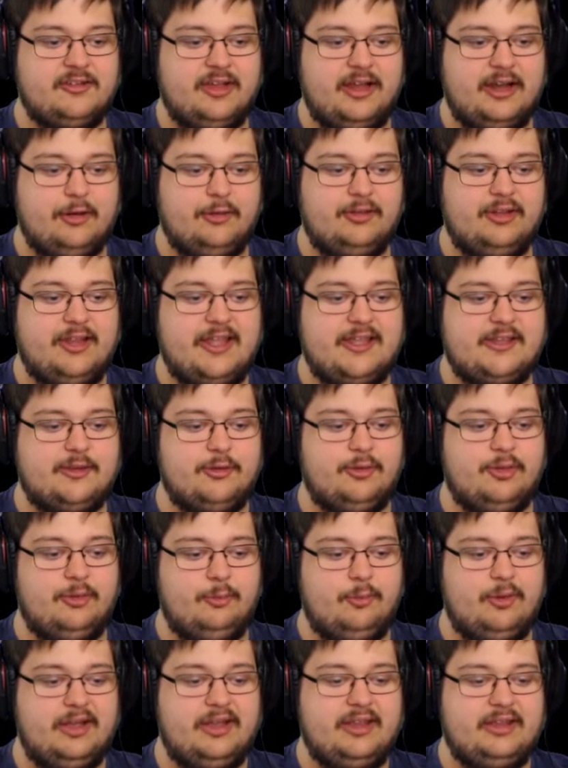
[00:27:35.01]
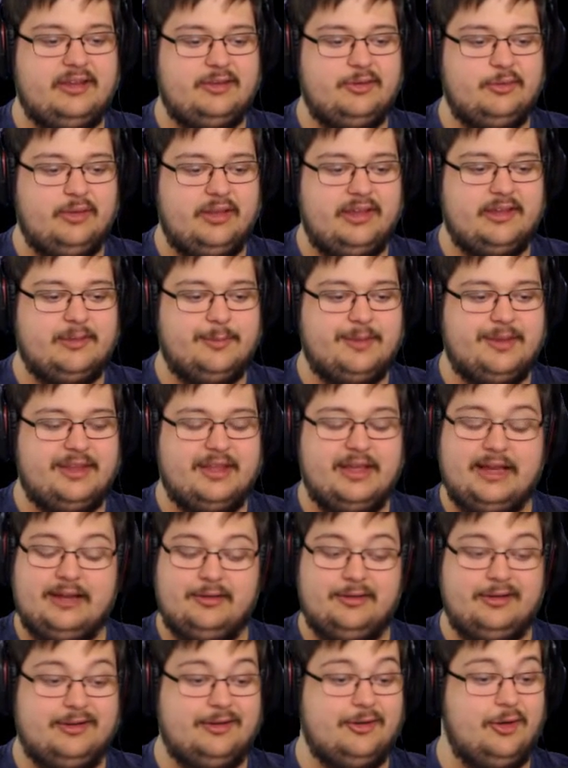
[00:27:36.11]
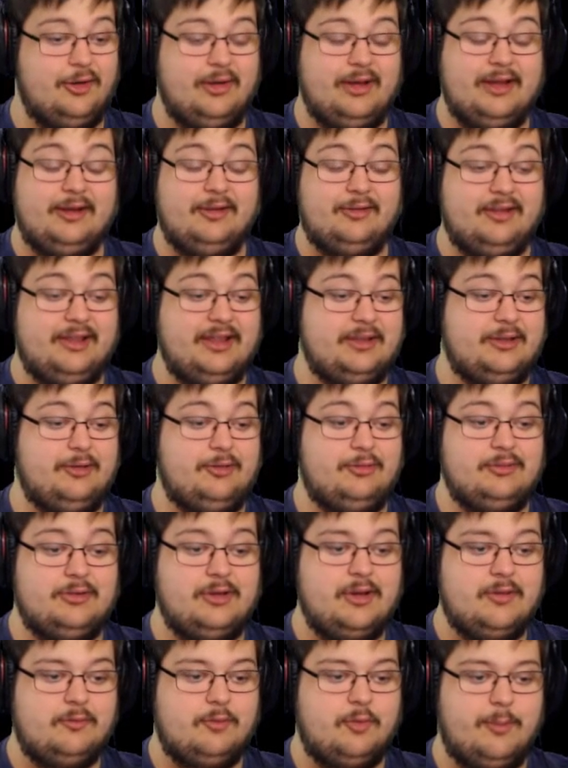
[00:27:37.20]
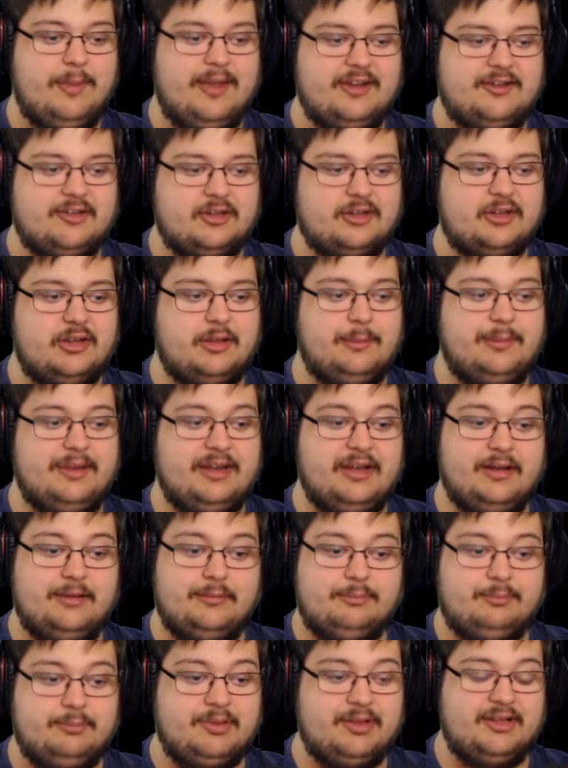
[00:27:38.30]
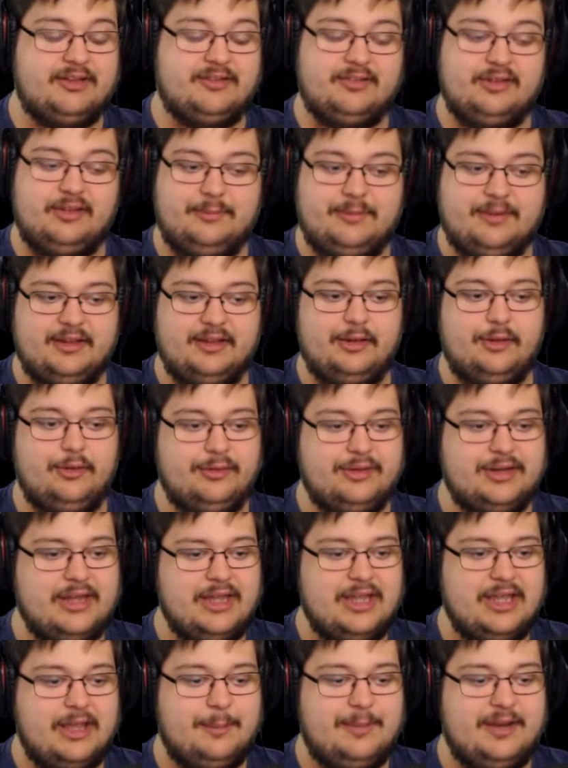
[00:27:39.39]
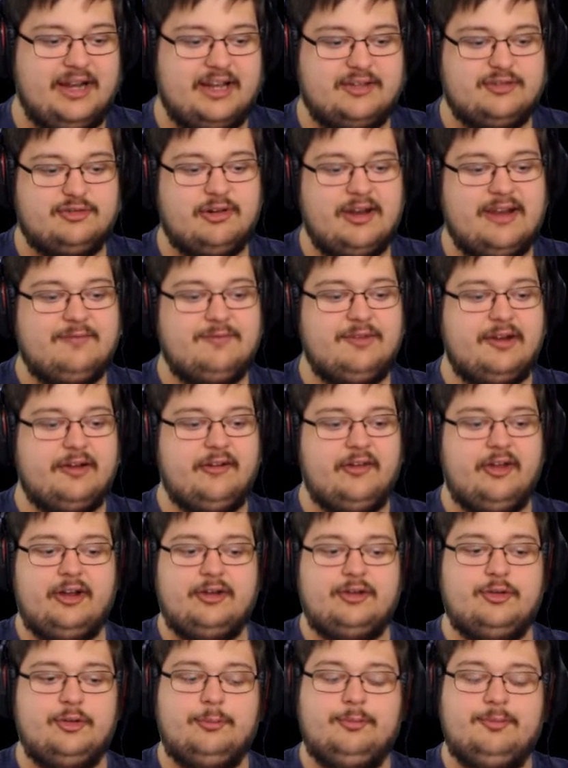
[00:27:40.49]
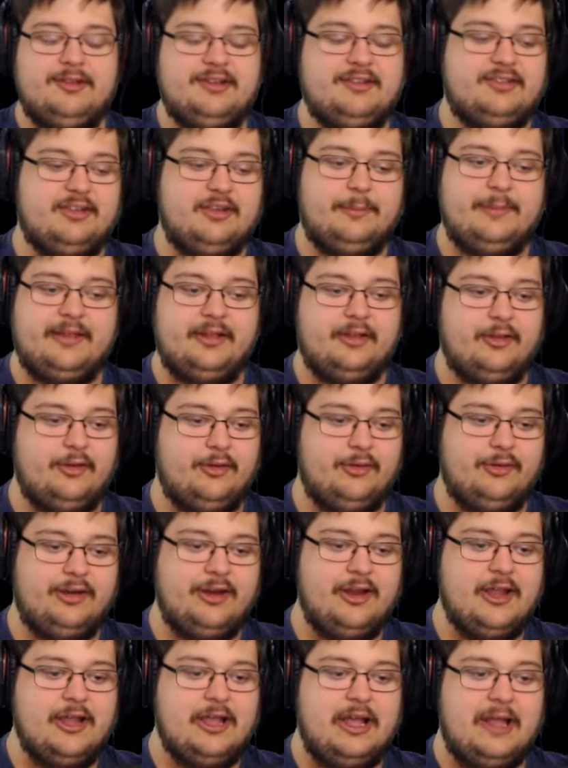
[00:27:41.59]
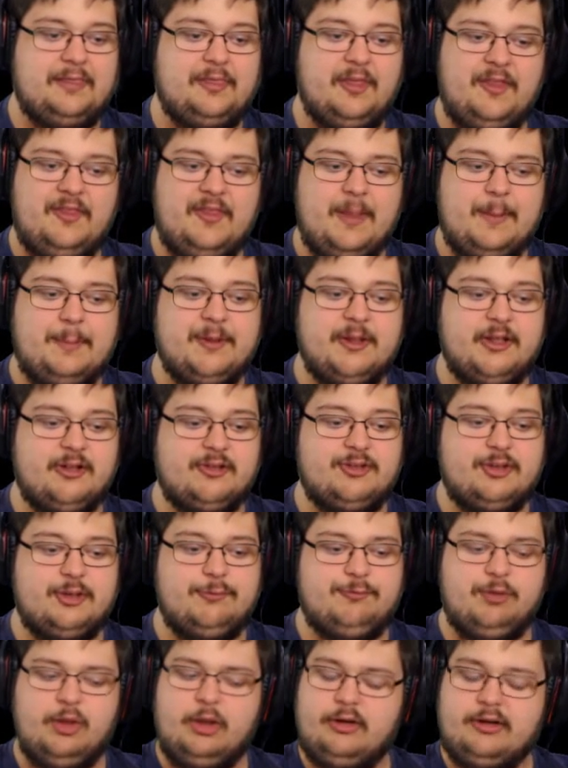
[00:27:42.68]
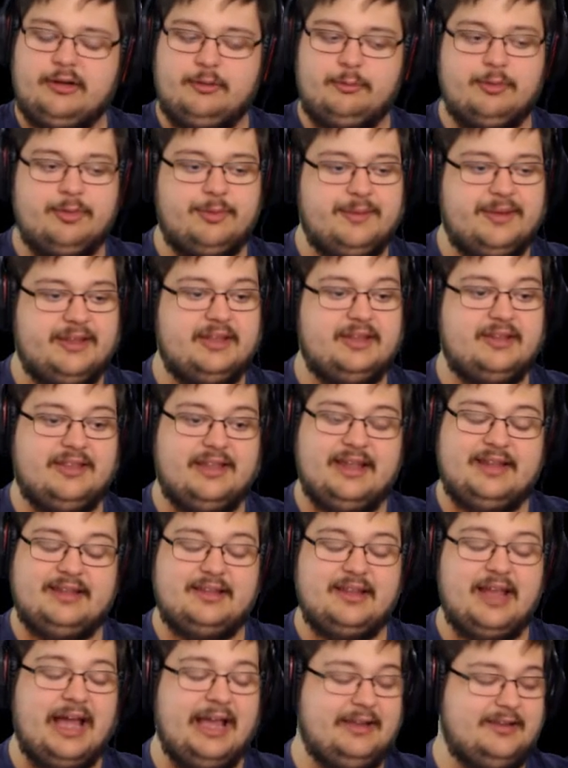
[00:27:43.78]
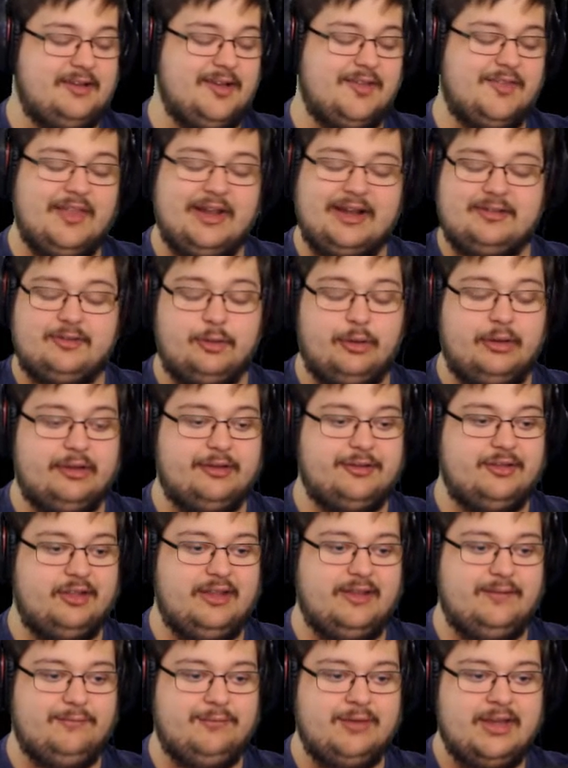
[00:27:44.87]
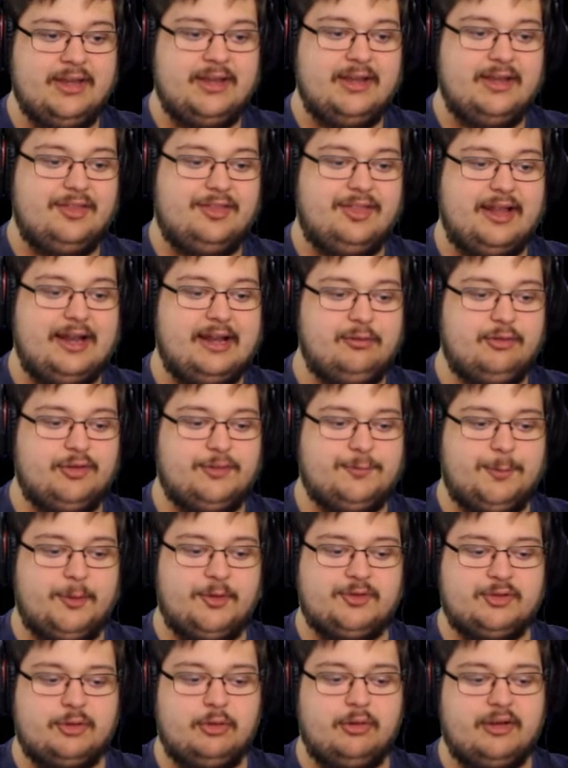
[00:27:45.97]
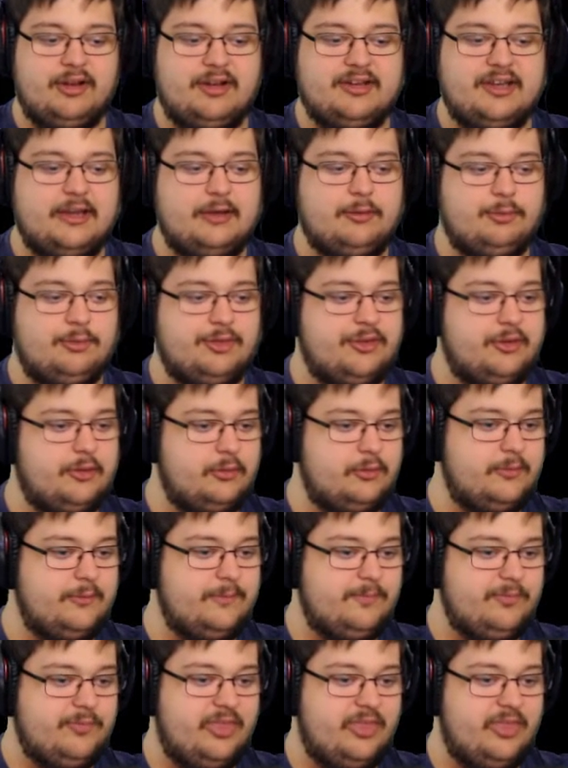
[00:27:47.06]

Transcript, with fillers: I don't like you the way you like me. I don't, no, I don't like you. Romantically, I mean. Uh-huh. Uh, please leave me alone. I mean, I tried very hard to. Please leave me alone. I thought that because you flirted with me, that I did that so I could live, that I was supposed to go on a date with you.